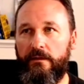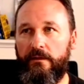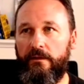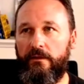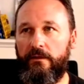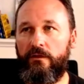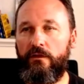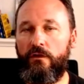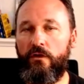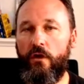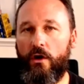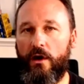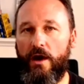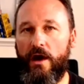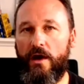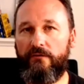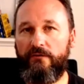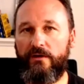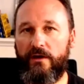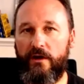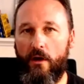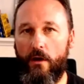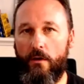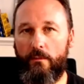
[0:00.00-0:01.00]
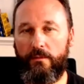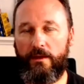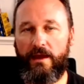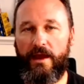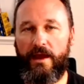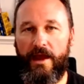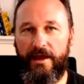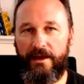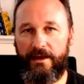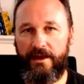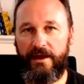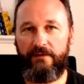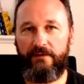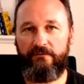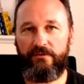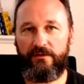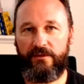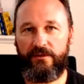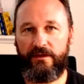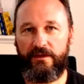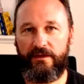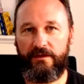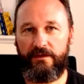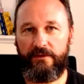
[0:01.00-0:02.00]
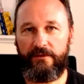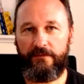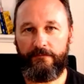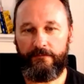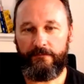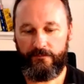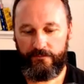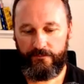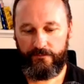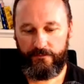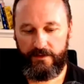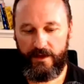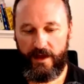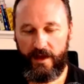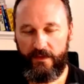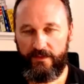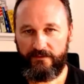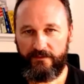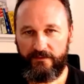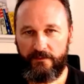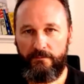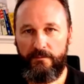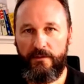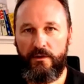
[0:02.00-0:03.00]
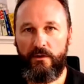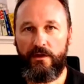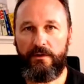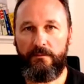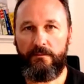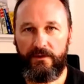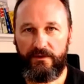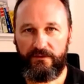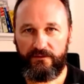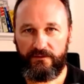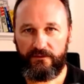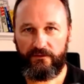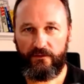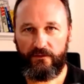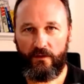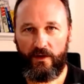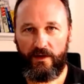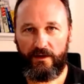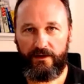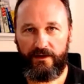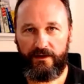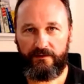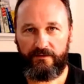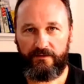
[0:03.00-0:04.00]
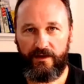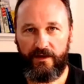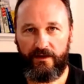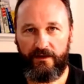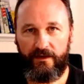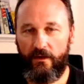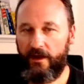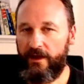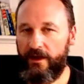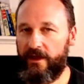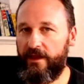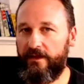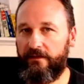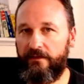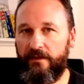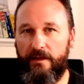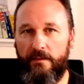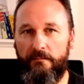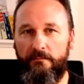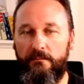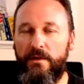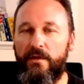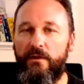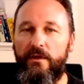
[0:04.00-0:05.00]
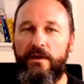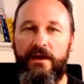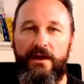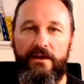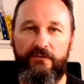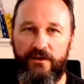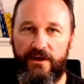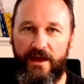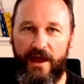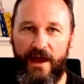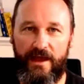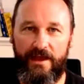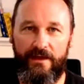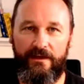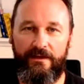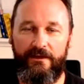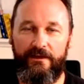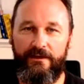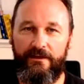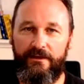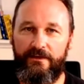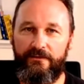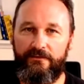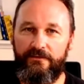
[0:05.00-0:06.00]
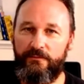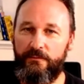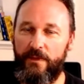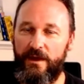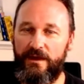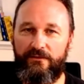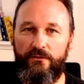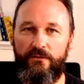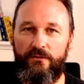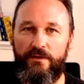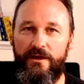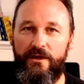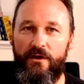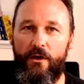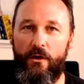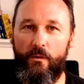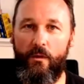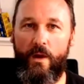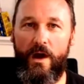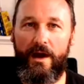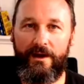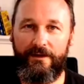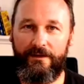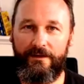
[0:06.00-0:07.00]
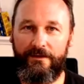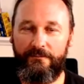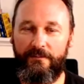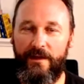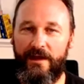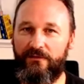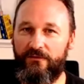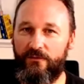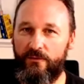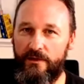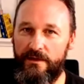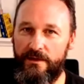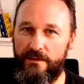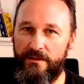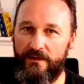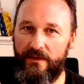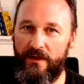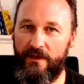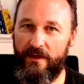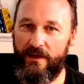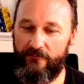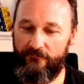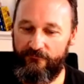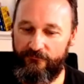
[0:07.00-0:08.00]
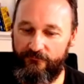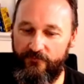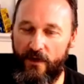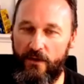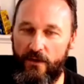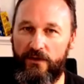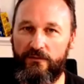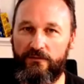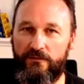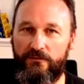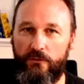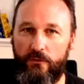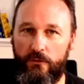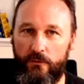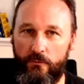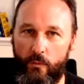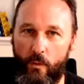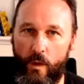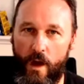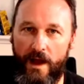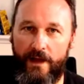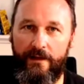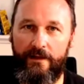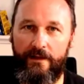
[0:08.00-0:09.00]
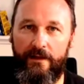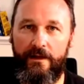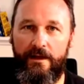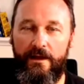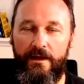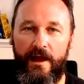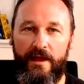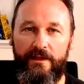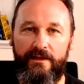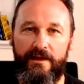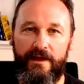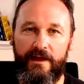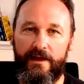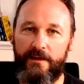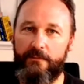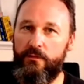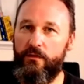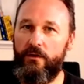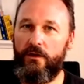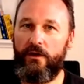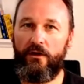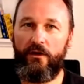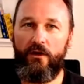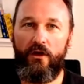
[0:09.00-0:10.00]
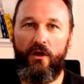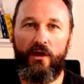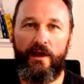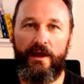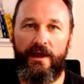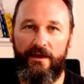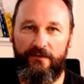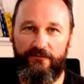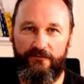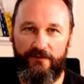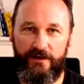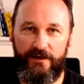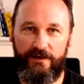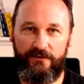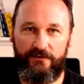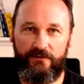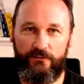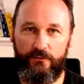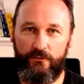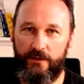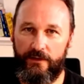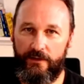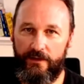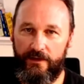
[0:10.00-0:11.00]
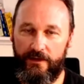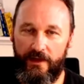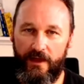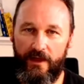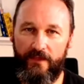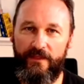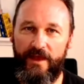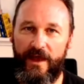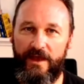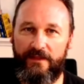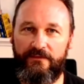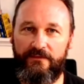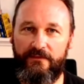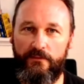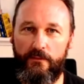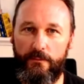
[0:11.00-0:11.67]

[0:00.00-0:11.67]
not overcomplicating everything. You know, there's a million business ideas out there. I get a million every day. Just make sure you got one. Make sure you're focused on one, and you're going to put a lot of effort into it, and that's your